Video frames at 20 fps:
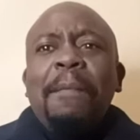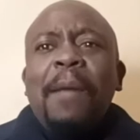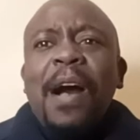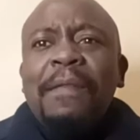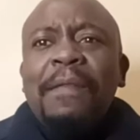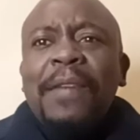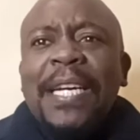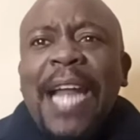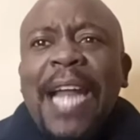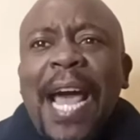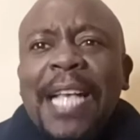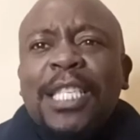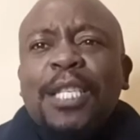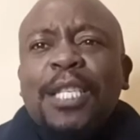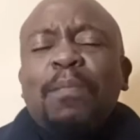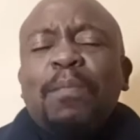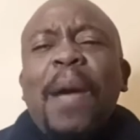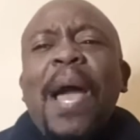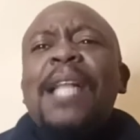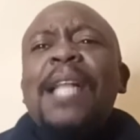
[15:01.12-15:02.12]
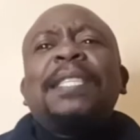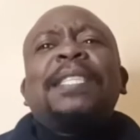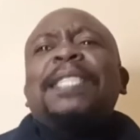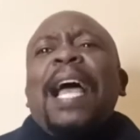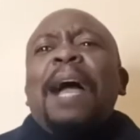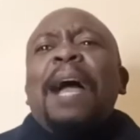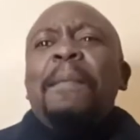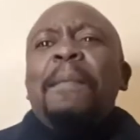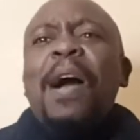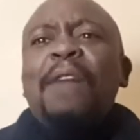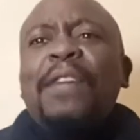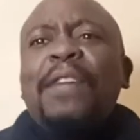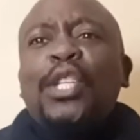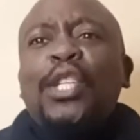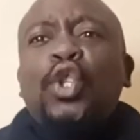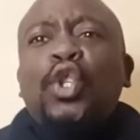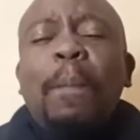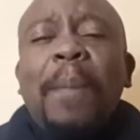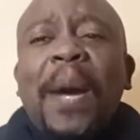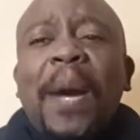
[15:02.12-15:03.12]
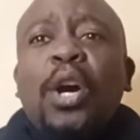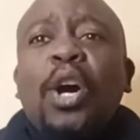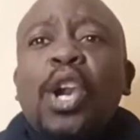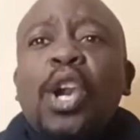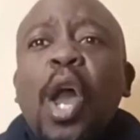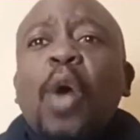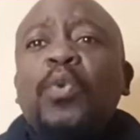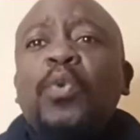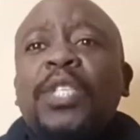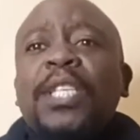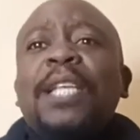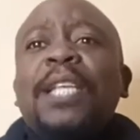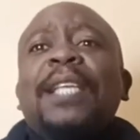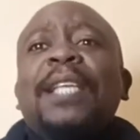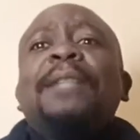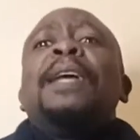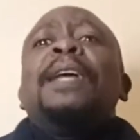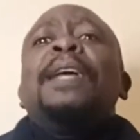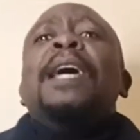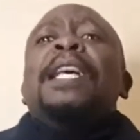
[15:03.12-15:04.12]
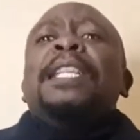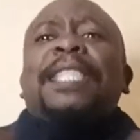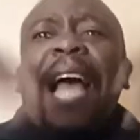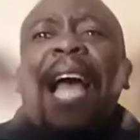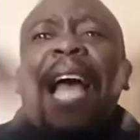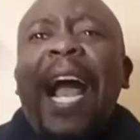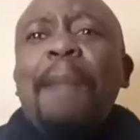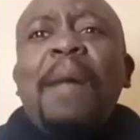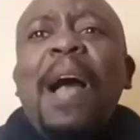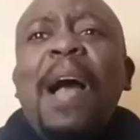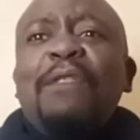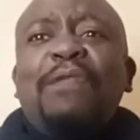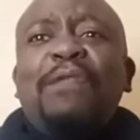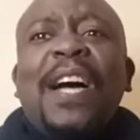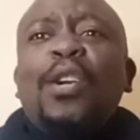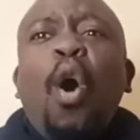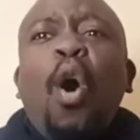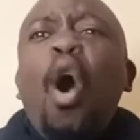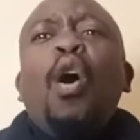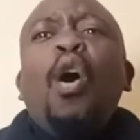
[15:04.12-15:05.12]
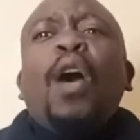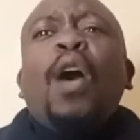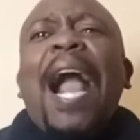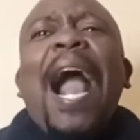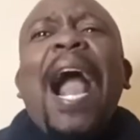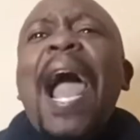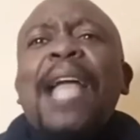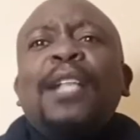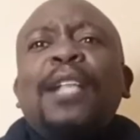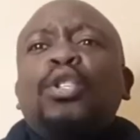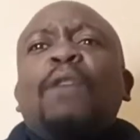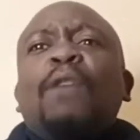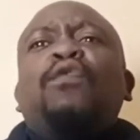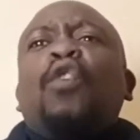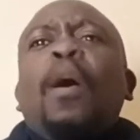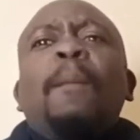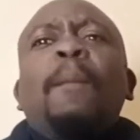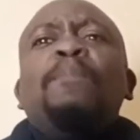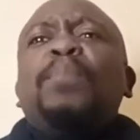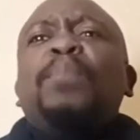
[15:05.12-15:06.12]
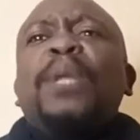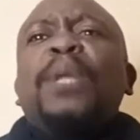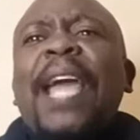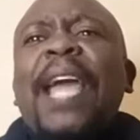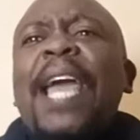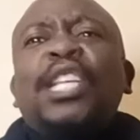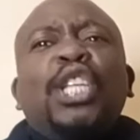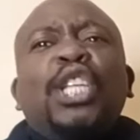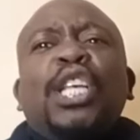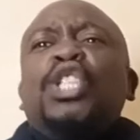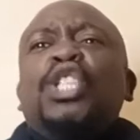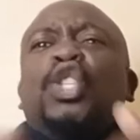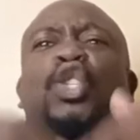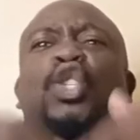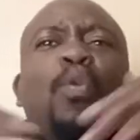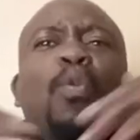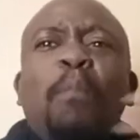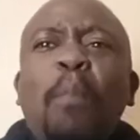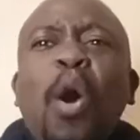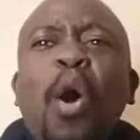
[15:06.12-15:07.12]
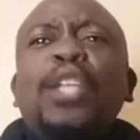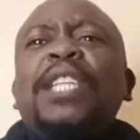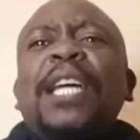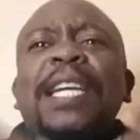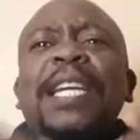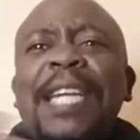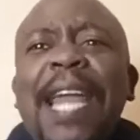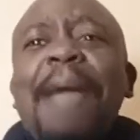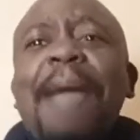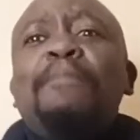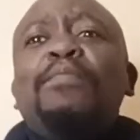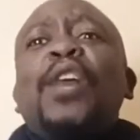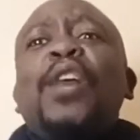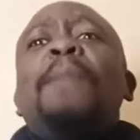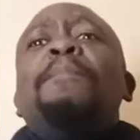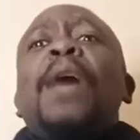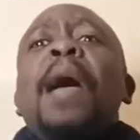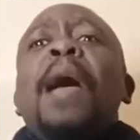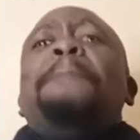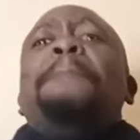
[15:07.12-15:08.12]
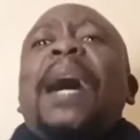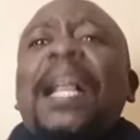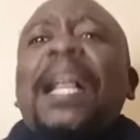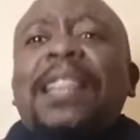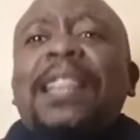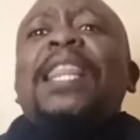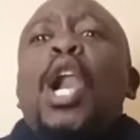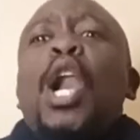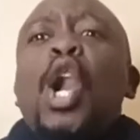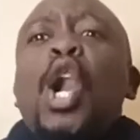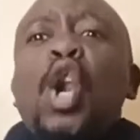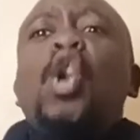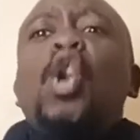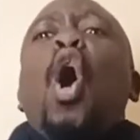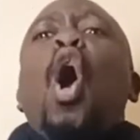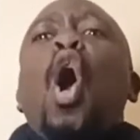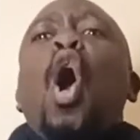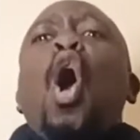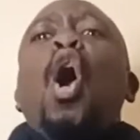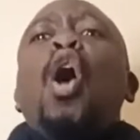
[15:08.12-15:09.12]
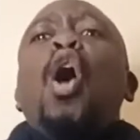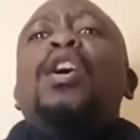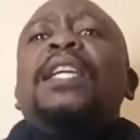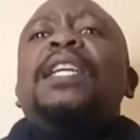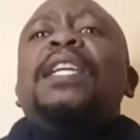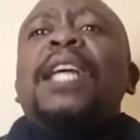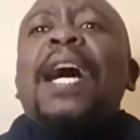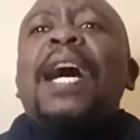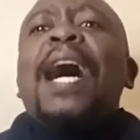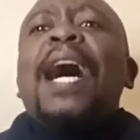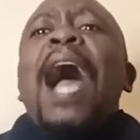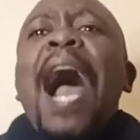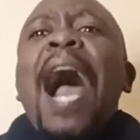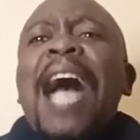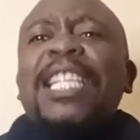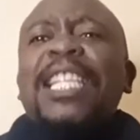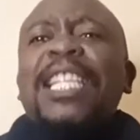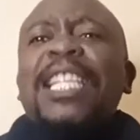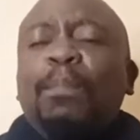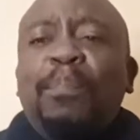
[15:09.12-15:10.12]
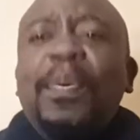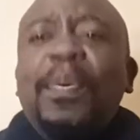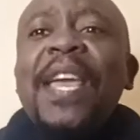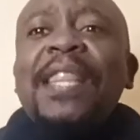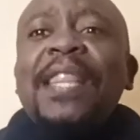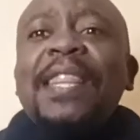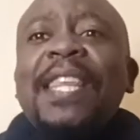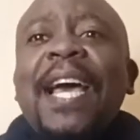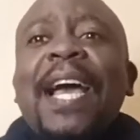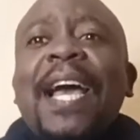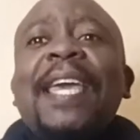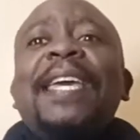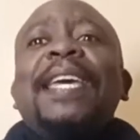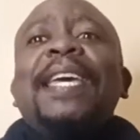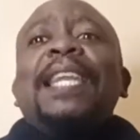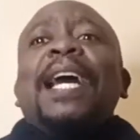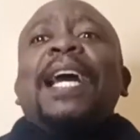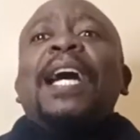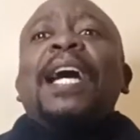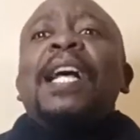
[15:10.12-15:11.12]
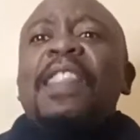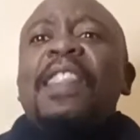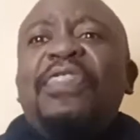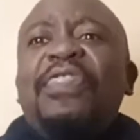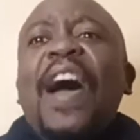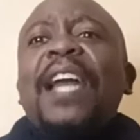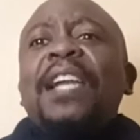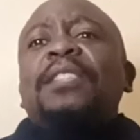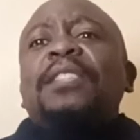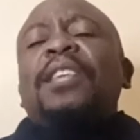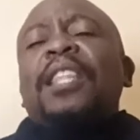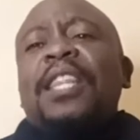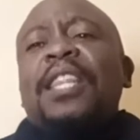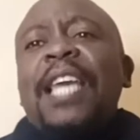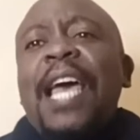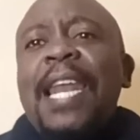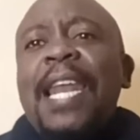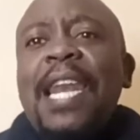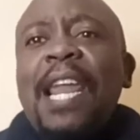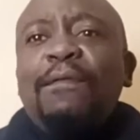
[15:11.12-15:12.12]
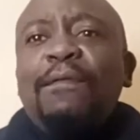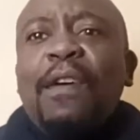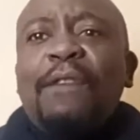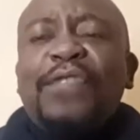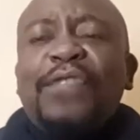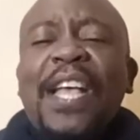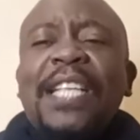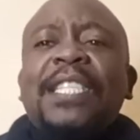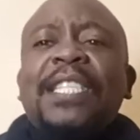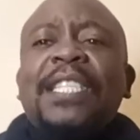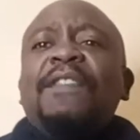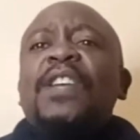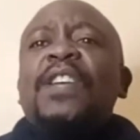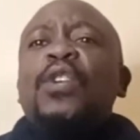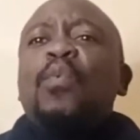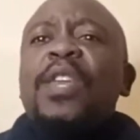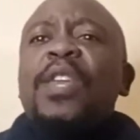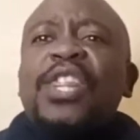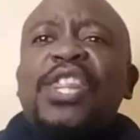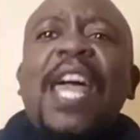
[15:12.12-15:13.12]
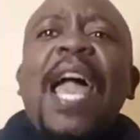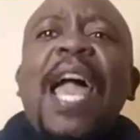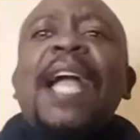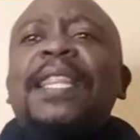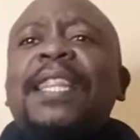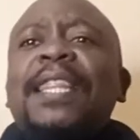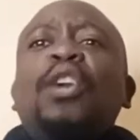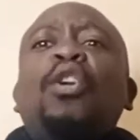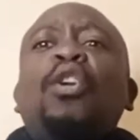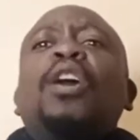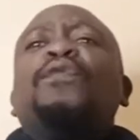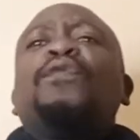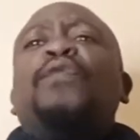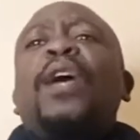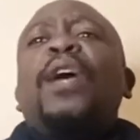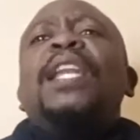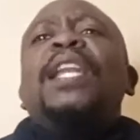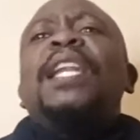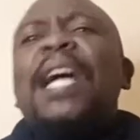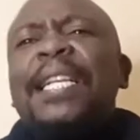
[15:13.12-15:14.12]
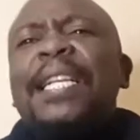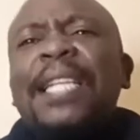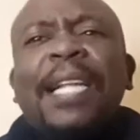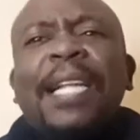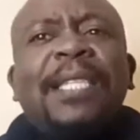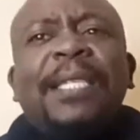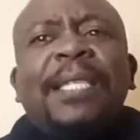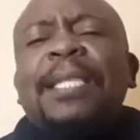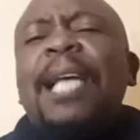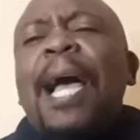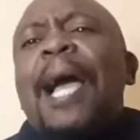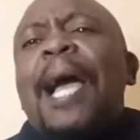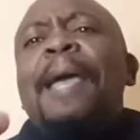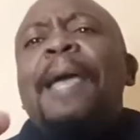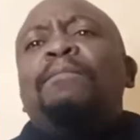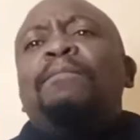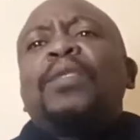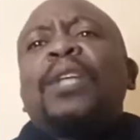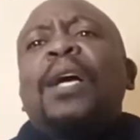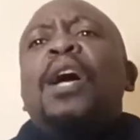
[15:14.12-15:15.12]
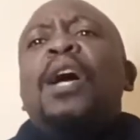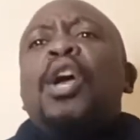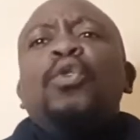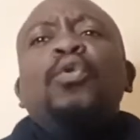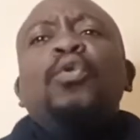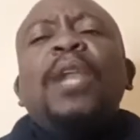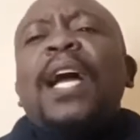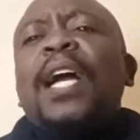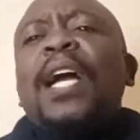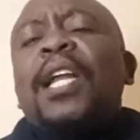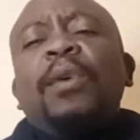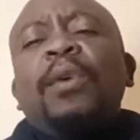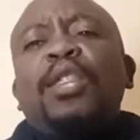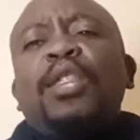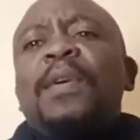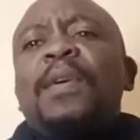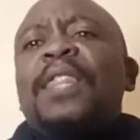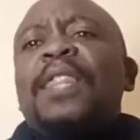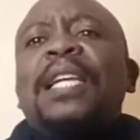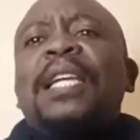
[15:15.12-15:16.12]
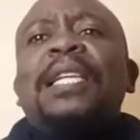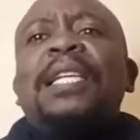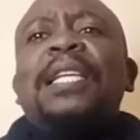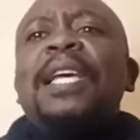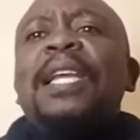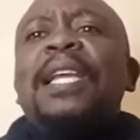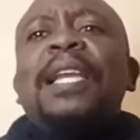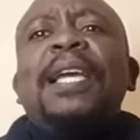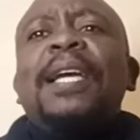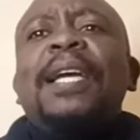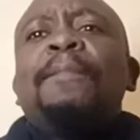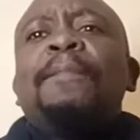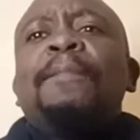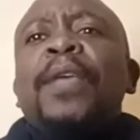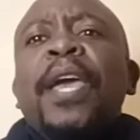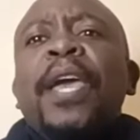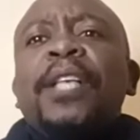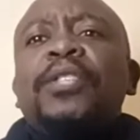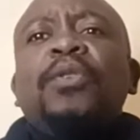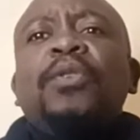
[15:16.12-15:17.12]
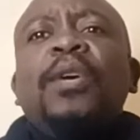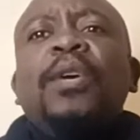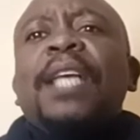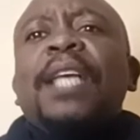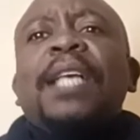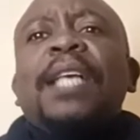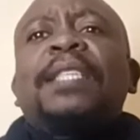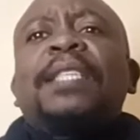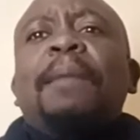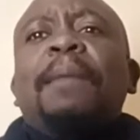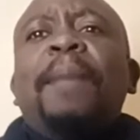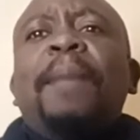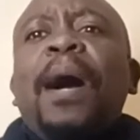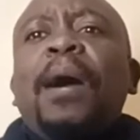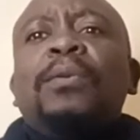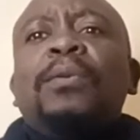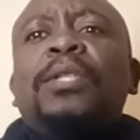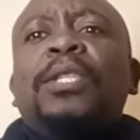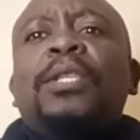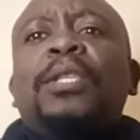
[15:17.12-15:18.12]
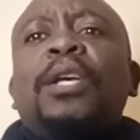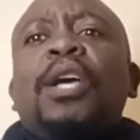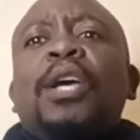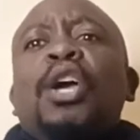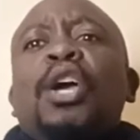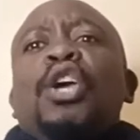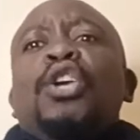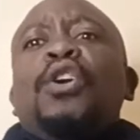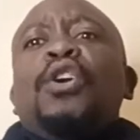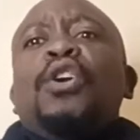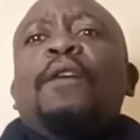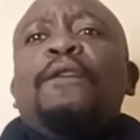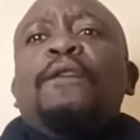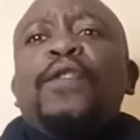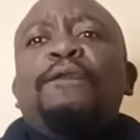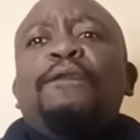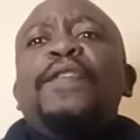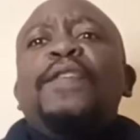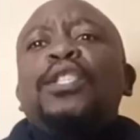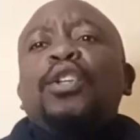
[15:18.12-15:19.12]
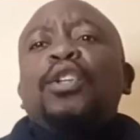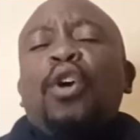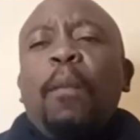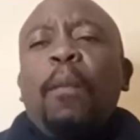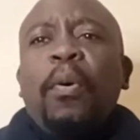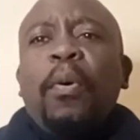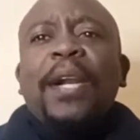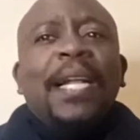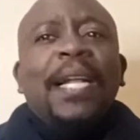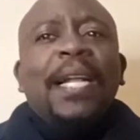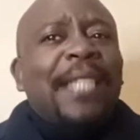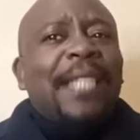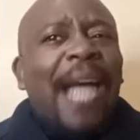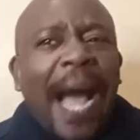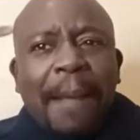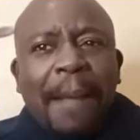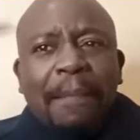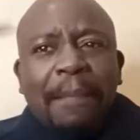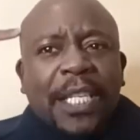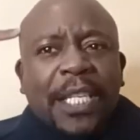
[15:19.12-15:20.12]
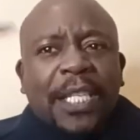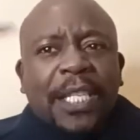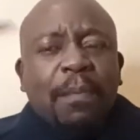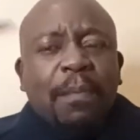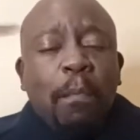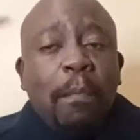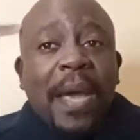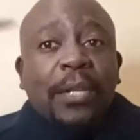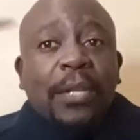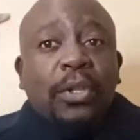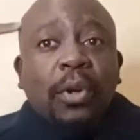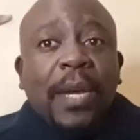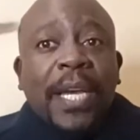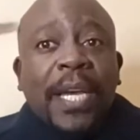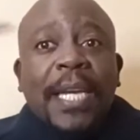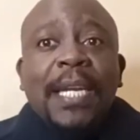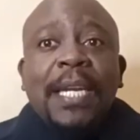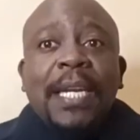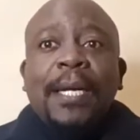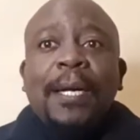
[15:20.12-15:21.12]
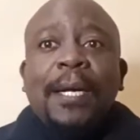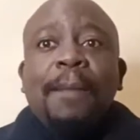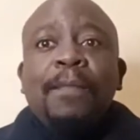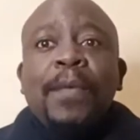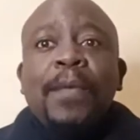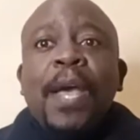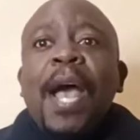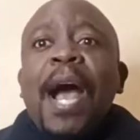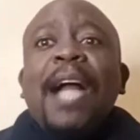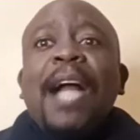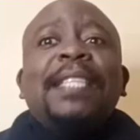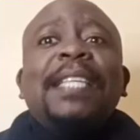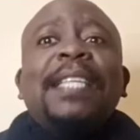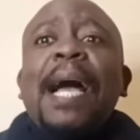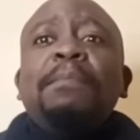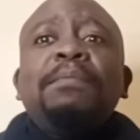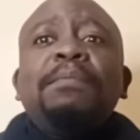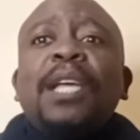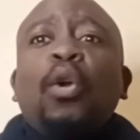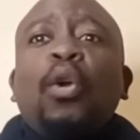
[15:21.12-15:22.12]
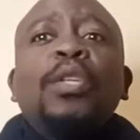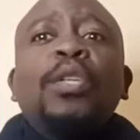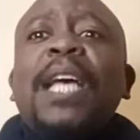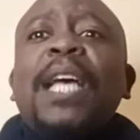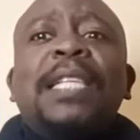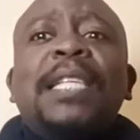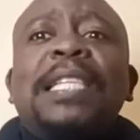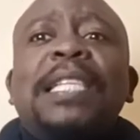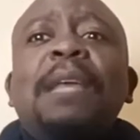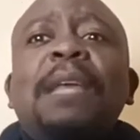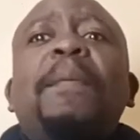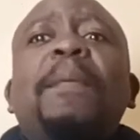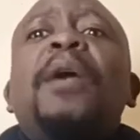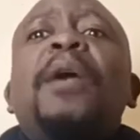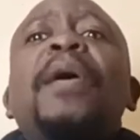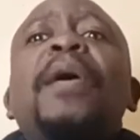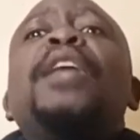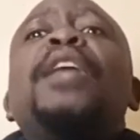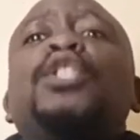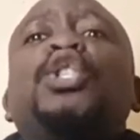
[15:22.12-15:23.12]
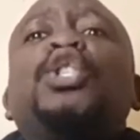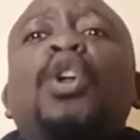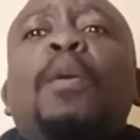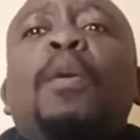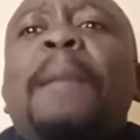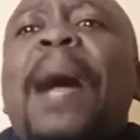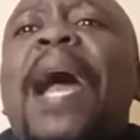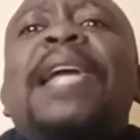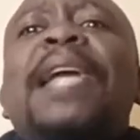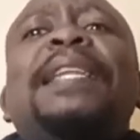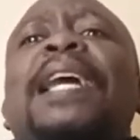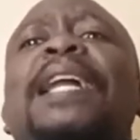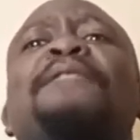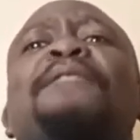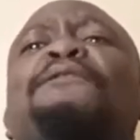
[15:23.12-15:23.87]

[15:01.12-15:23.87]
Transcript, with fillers: have had asthma, and some have had tuberculosis, and some have had all kinds of complications. You want to name them, but the Lord has been their healer. That is the third level of thanksgiving. We thank the Lord for healing, and at times you'll agree with me that healing is not just about your, your physical body, at times it's mental healing. A time the Lord just liberates your mind, and